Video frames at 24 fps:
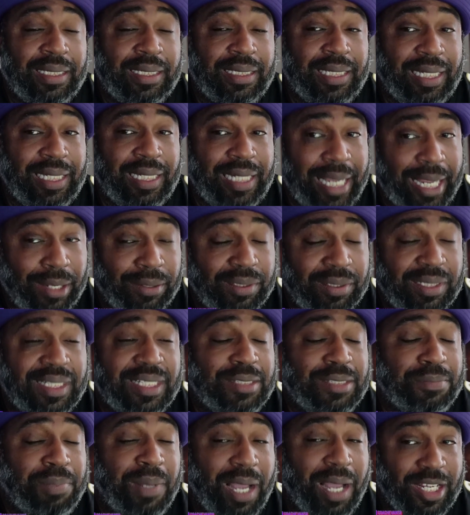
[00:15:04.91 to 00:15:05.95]
get healthy
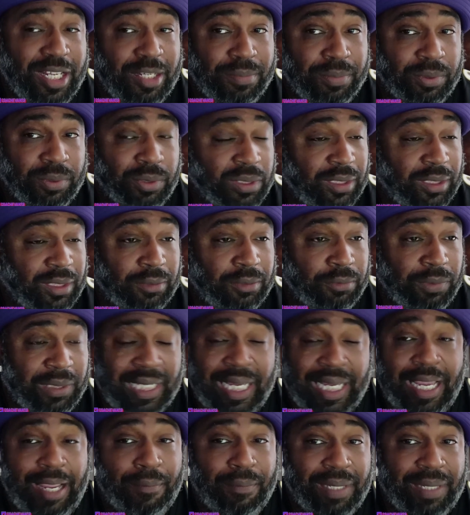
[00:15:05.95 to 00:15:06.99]
as possible because we
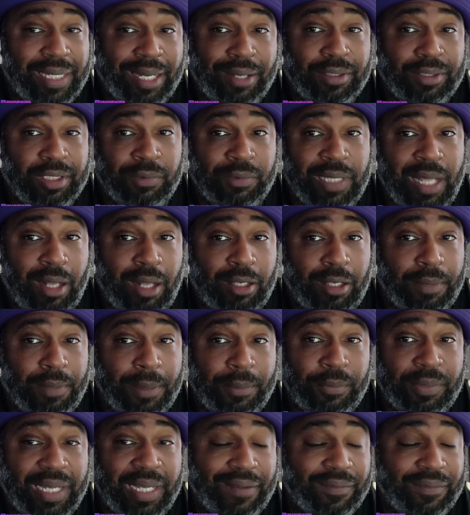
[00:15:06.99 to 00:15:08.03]
can't be healthy with all the
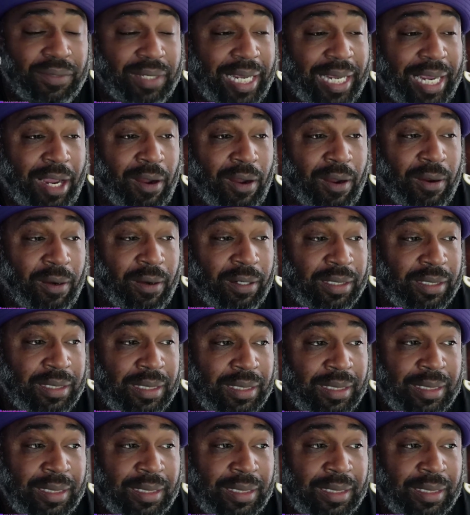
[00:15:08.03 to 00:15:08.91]
people we have on IR.